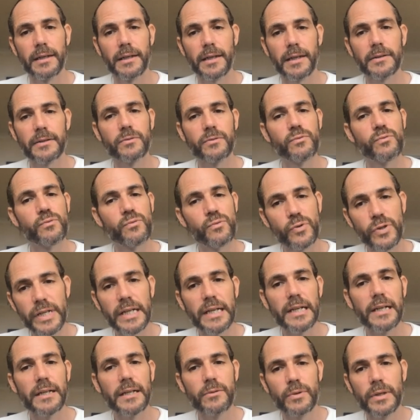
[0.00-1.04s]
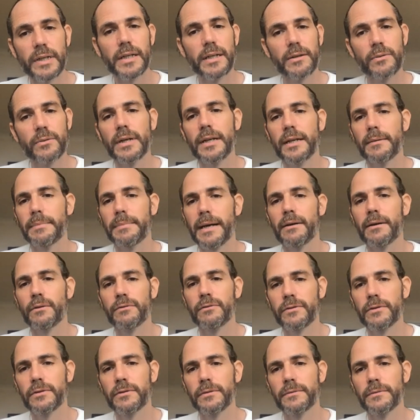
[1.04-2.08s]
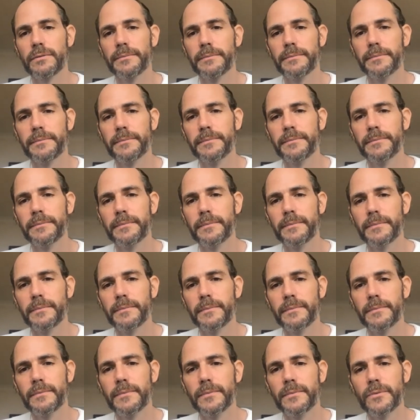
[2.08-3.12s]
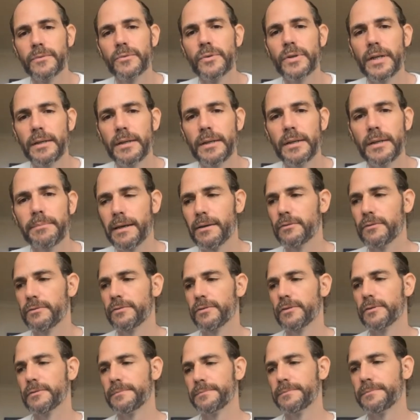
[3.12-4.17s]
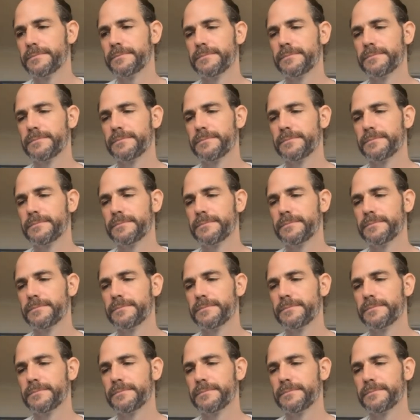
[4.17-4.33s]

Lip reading: is really, really, really powerful. Really powerful.